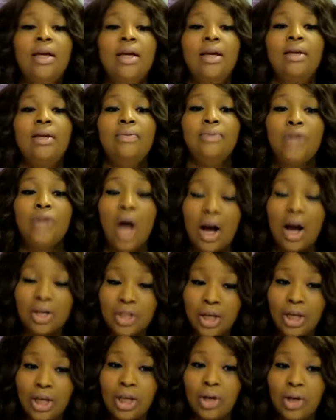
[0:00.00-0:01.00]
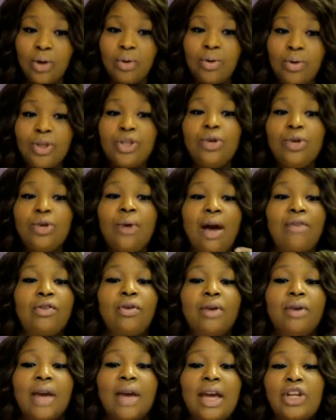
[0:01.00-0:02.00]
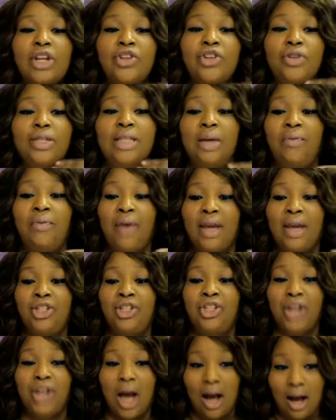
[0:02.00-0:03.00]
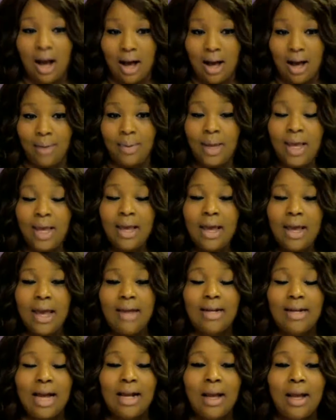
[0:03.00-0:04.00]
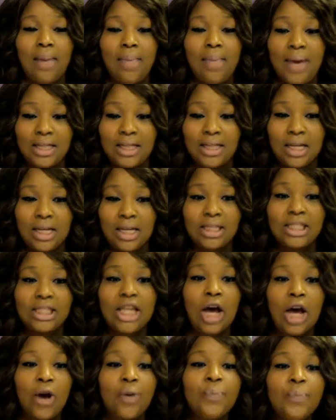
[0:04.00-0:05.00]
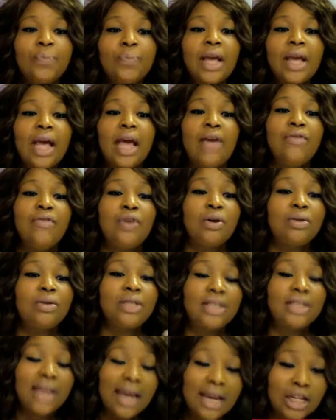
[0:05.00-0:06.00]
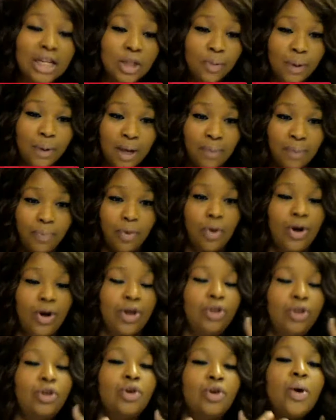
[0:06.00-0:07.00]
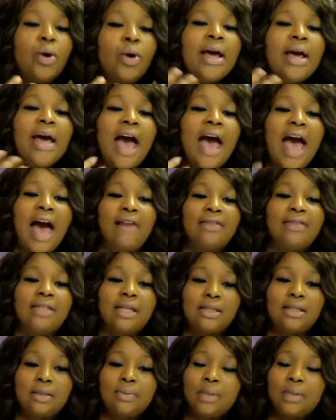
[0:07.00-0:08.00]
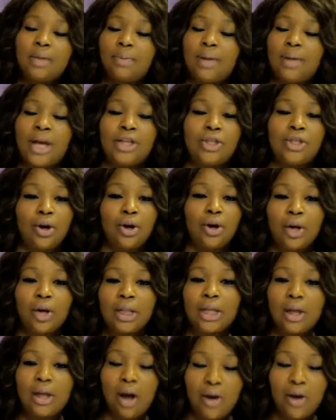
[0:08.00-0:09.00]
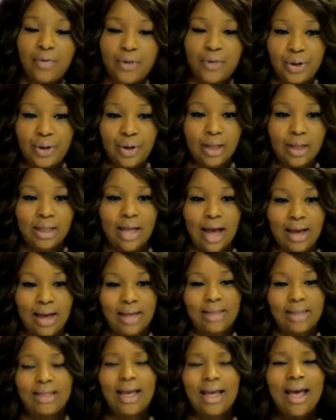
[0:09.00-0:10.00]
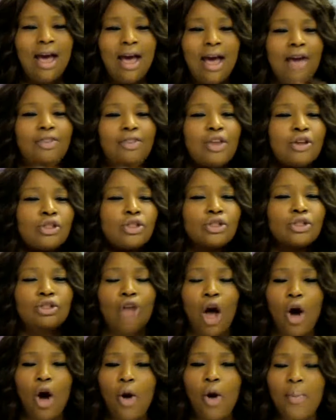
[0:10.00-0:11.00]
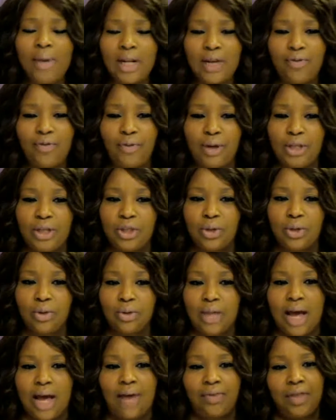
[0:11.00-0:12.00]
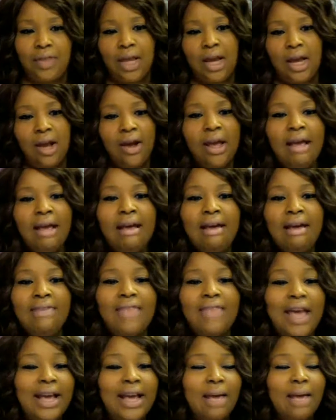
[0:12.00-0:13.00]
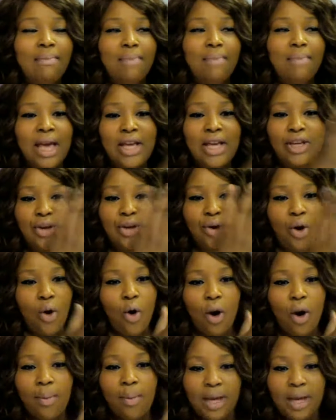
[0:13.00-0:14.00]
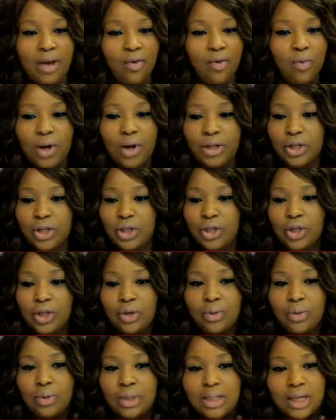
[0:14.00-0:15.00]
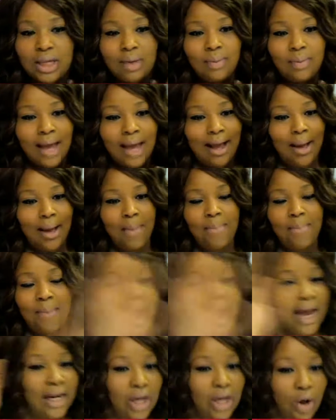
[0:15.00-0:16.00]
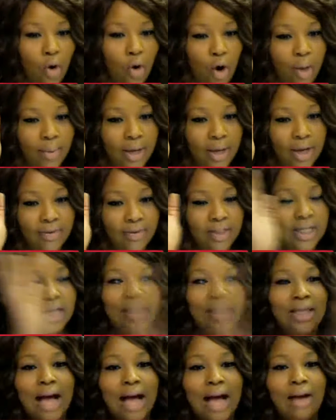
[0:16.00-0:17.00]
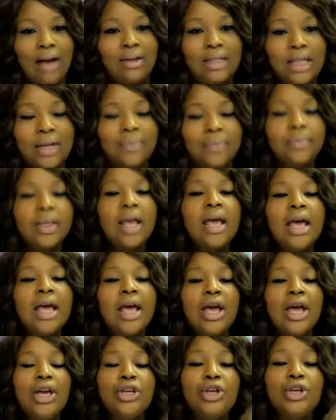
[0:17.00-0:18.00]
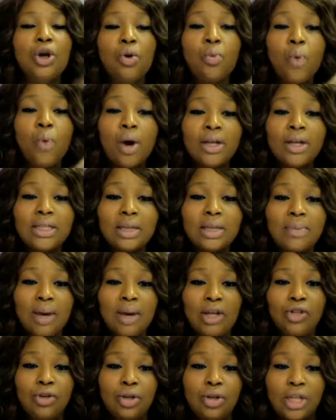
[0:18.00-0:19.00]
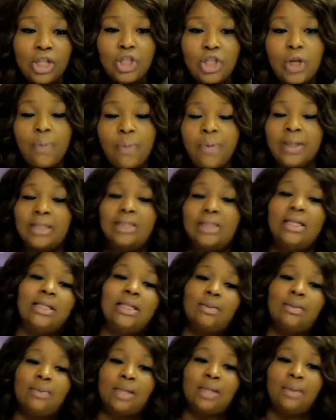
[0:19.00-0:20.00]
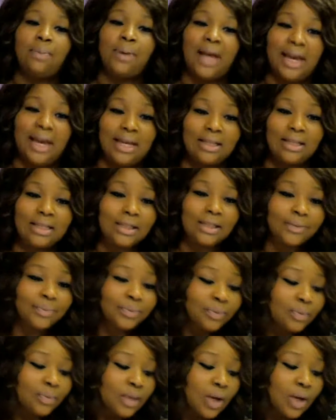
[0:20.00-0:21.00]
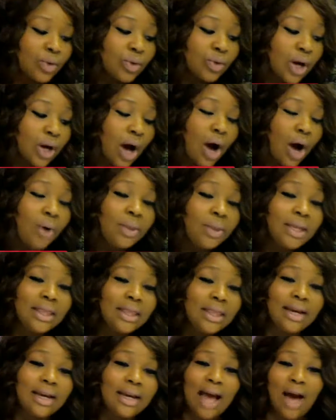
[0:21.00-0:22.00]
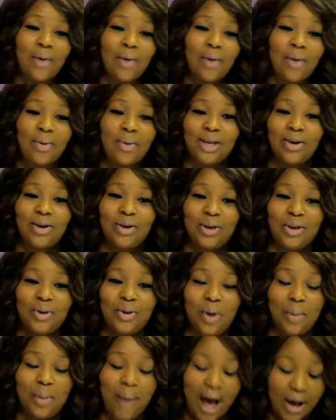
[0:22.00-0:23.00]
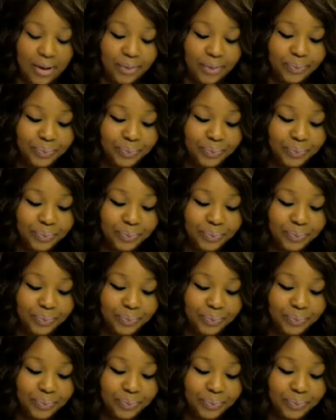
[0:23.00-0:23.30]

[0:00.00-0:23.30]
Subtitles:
talk to you, you have created yourself a job and not a business. So if you teach people and you have systems in place early on for your clients, and there's so many free tools out there that can make your army of one or two seem like a mighty army of 10,000, you want to make sure that you put systems in place. The only thing I will tell you about,